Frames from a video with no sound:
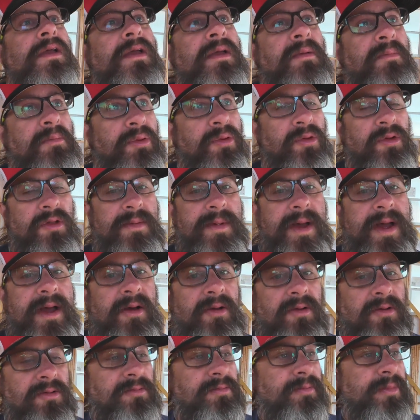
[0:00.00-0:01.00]
pull them
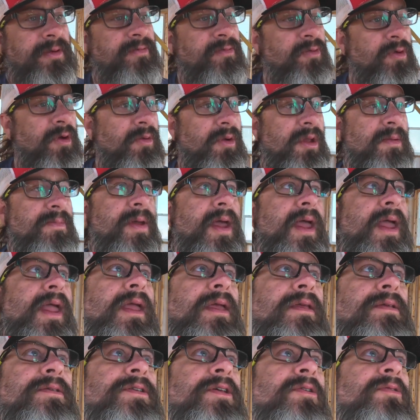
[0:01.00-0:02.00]
out before we
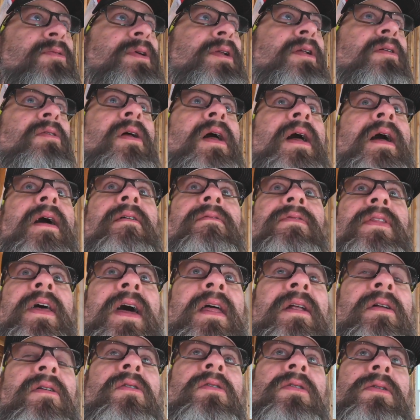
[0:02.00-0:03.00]
paint so we don't have
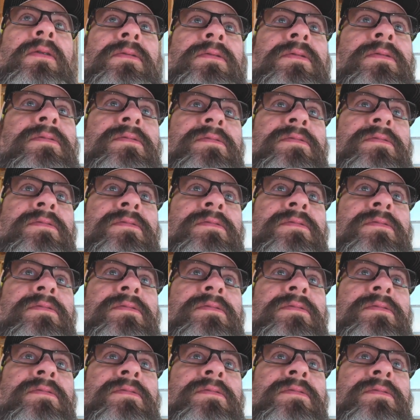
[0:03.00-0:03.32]
that all